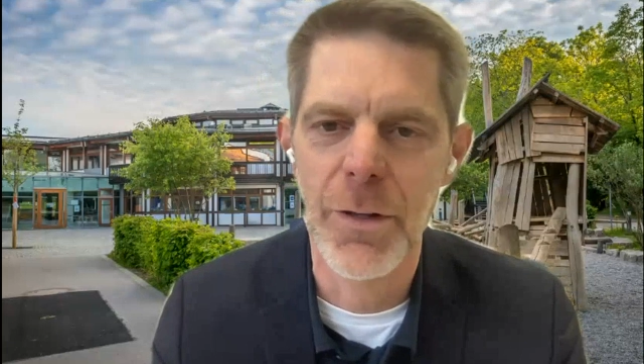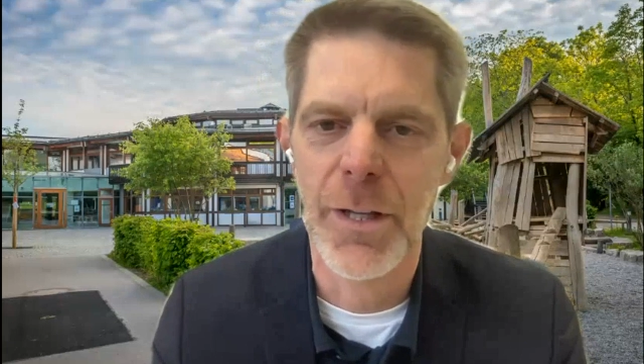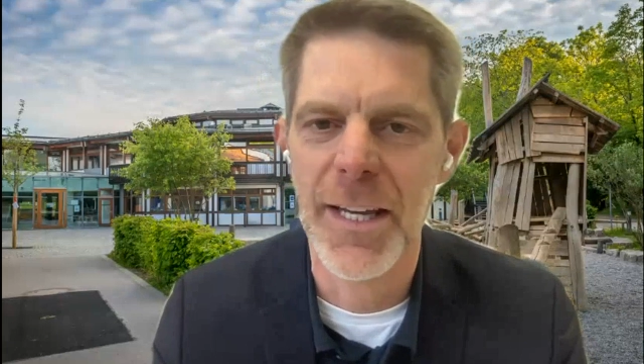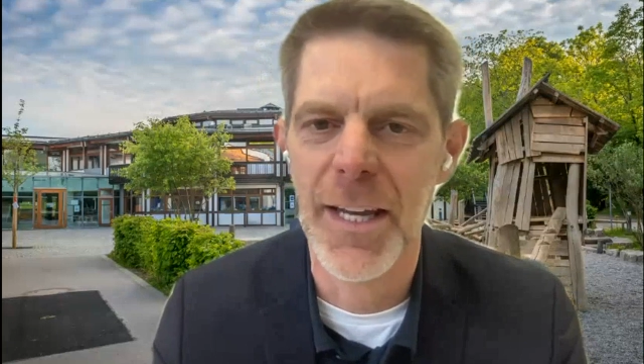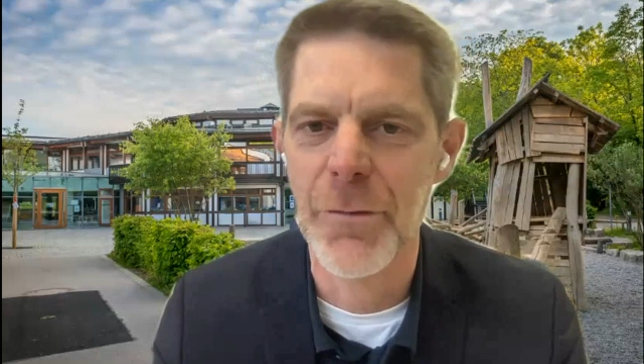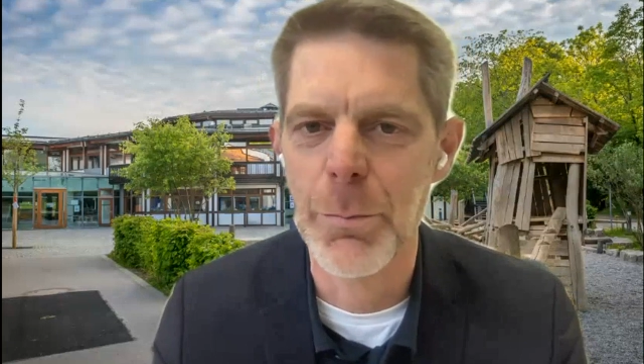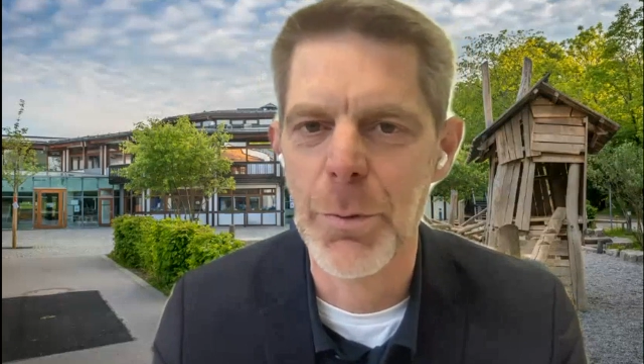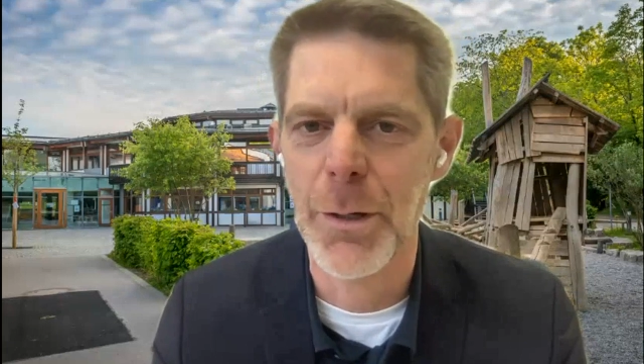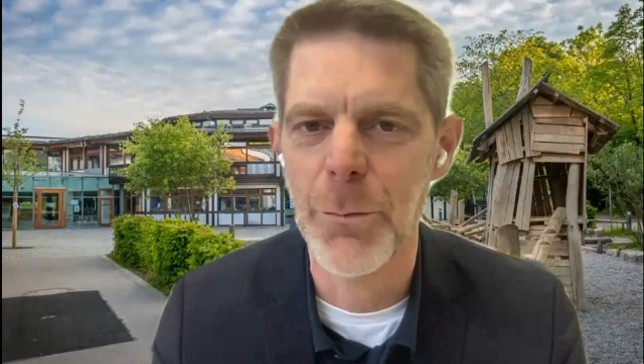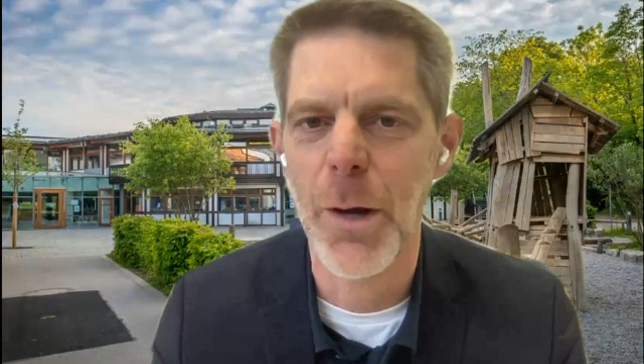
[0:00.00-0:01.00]
So I feel like I
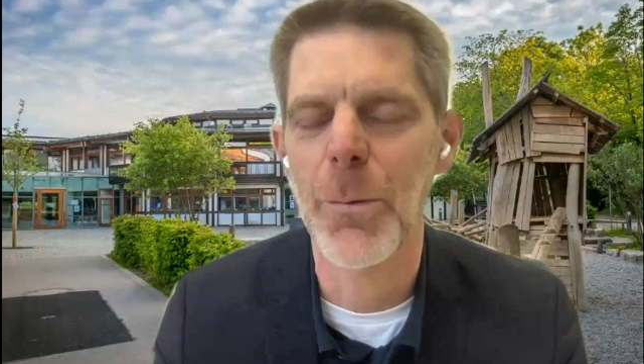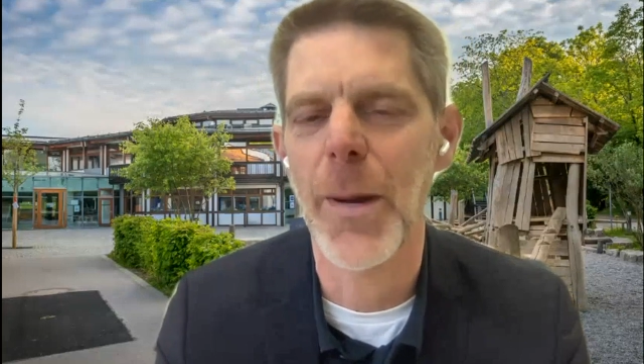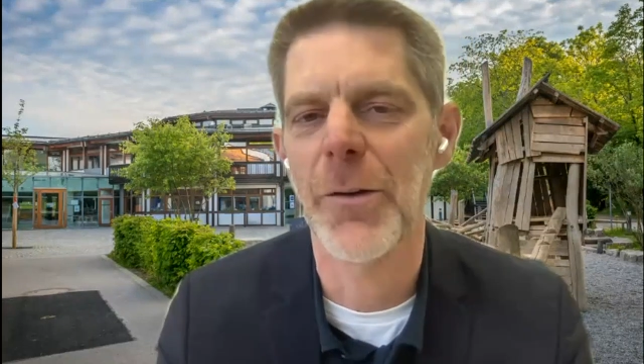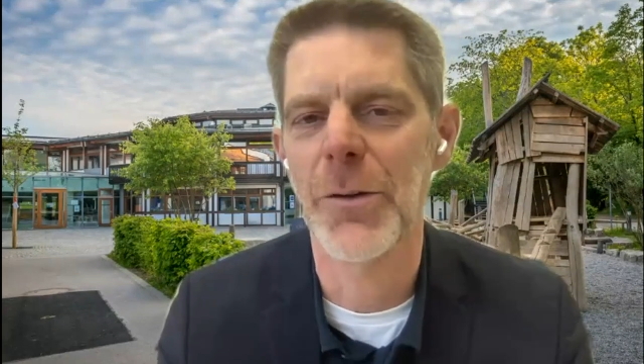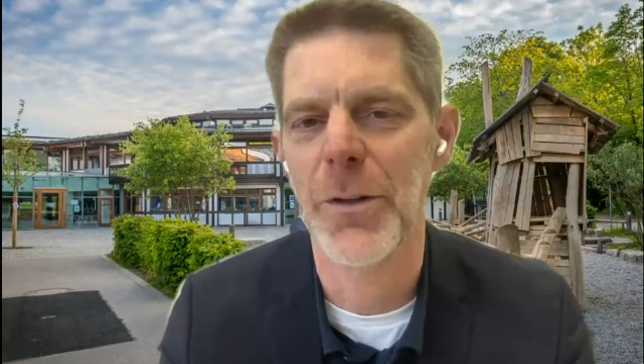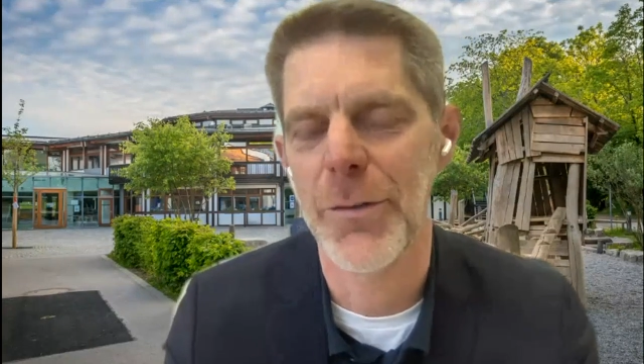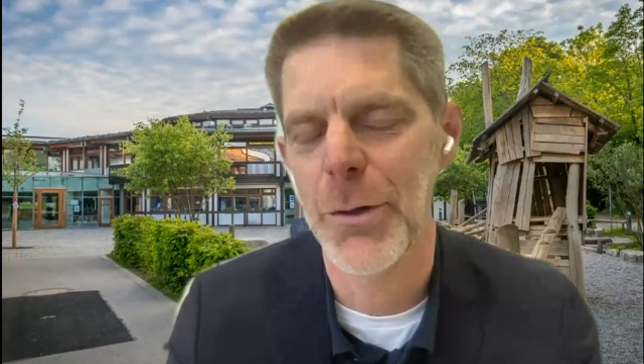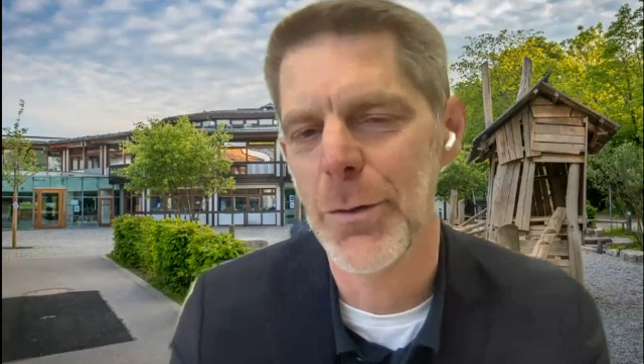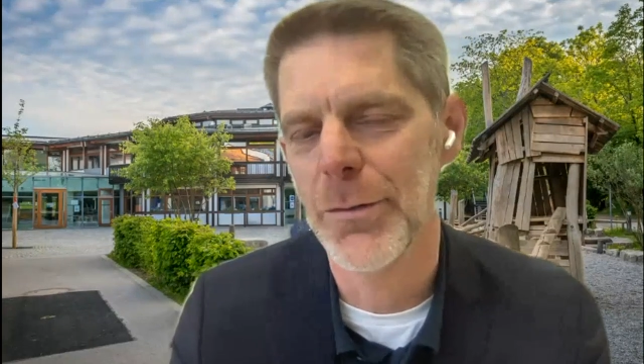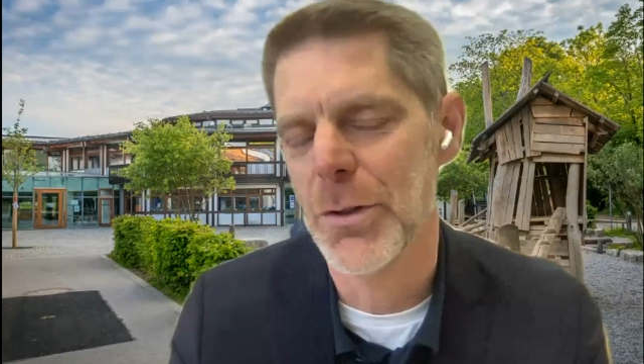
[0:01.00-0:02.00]
have a pretty
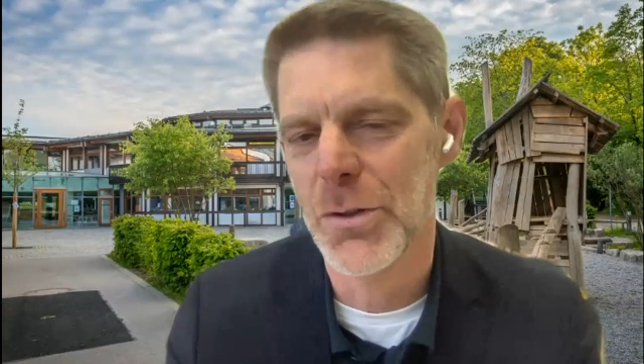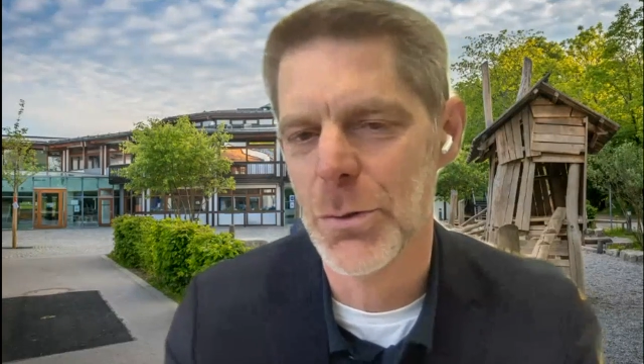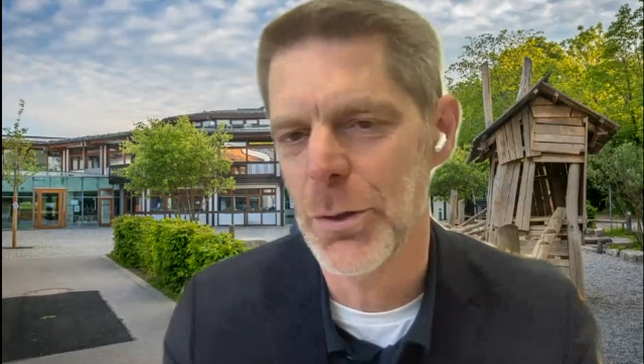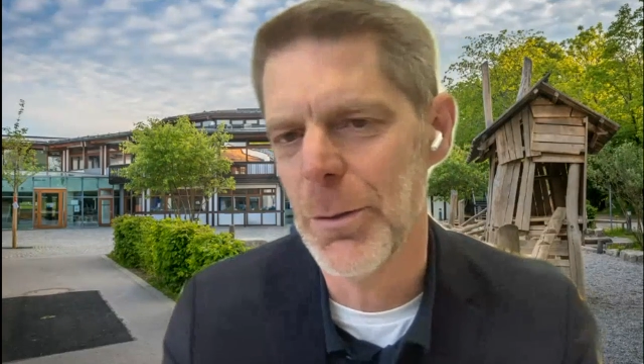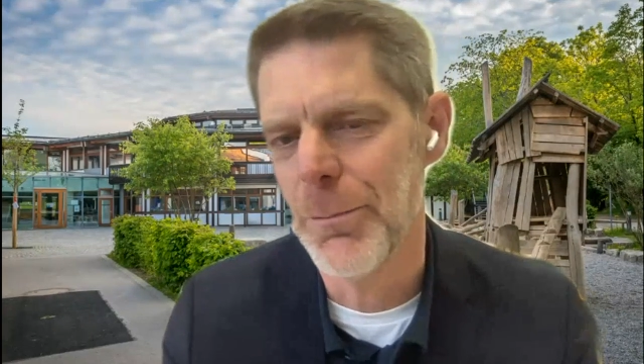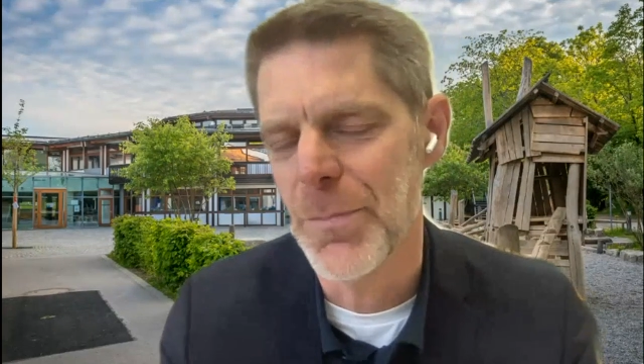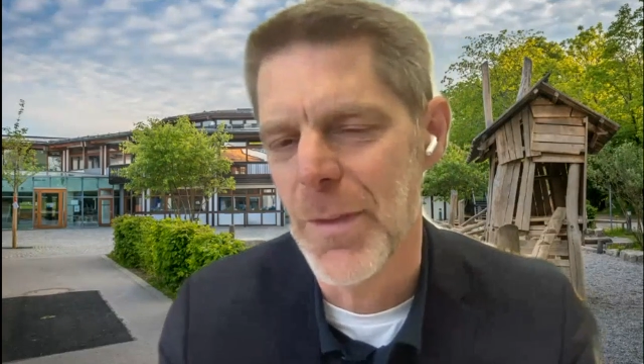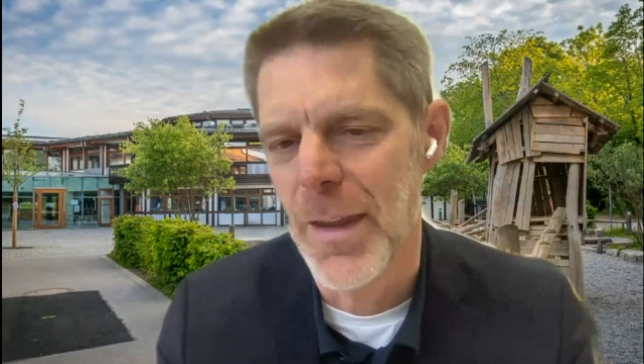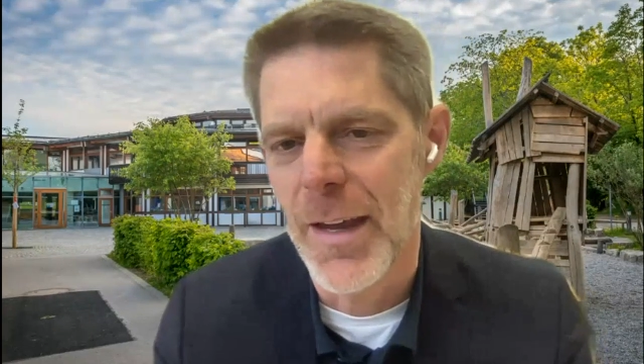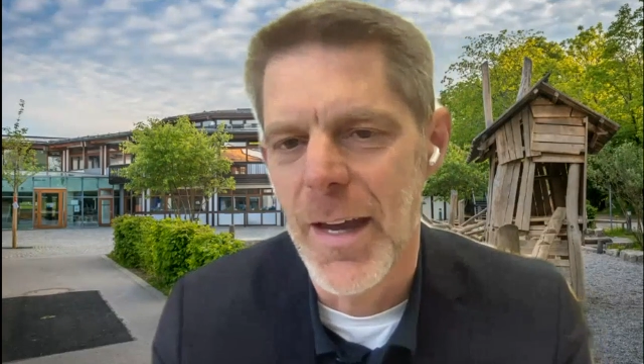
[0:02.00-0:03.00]
well-rounded view of our school.